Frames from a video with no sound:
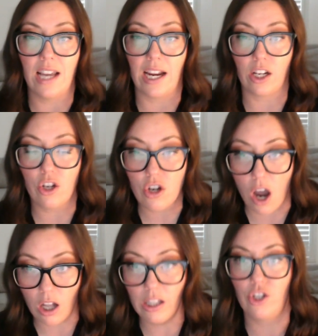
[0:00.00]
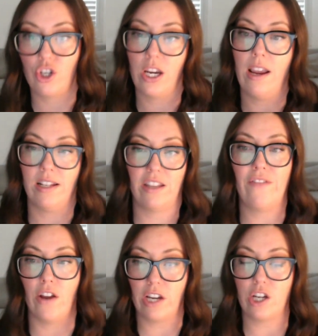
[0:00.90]
technology as the
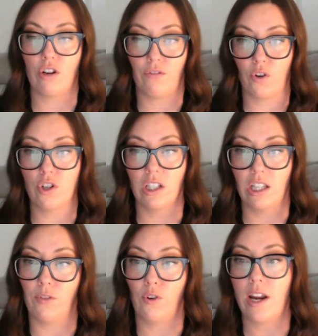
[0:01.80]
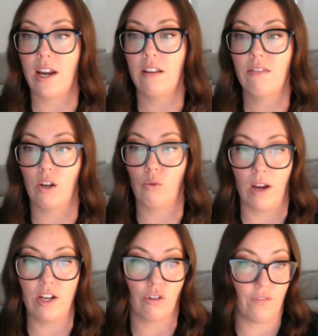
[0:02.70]
foundation for delivering their
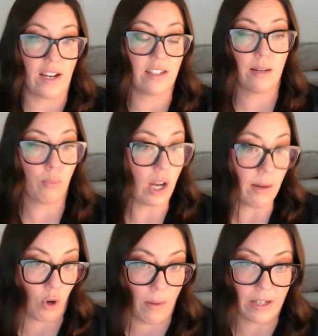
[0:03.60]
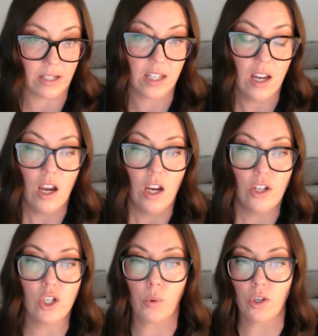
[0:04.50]
renter-facing brand promise.
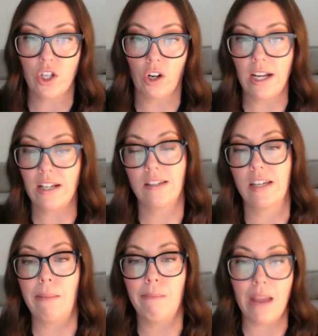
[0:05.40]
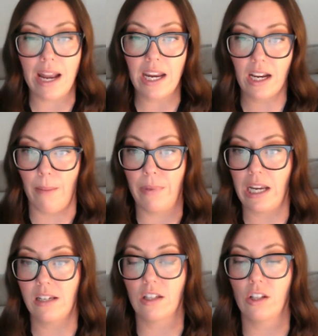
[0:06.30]
So we're starting to see many
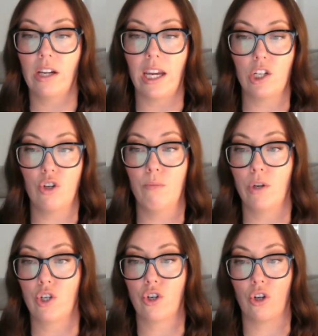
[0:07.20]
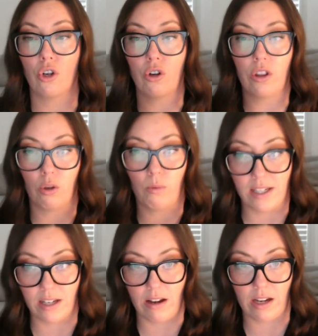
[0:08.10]
companies looking to mature their
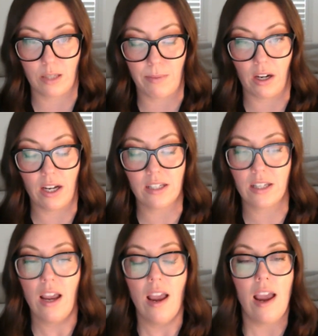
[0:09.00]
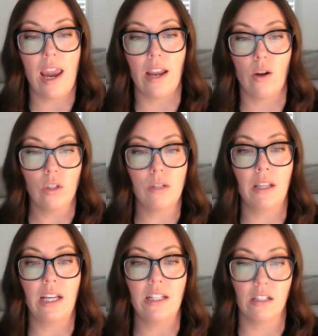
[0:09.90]
resident experience and
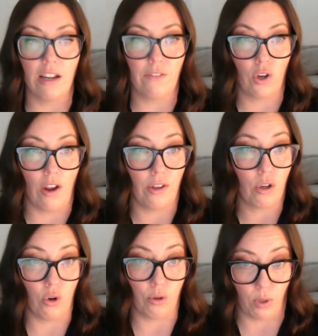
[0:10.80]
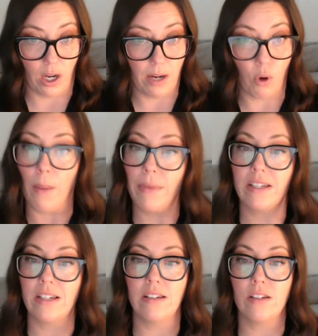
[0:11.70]
ultimately deliver on their own brand
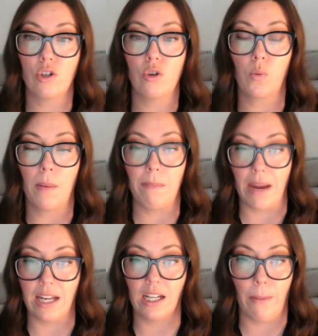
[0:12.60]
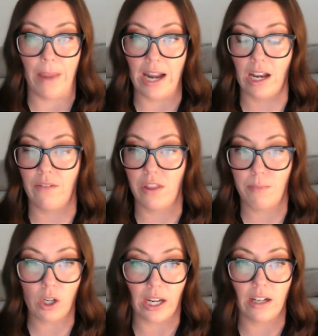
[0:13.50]
promises to remain competitive in the
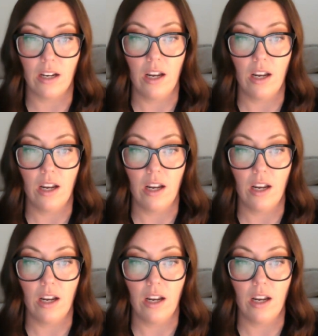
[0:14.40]
market.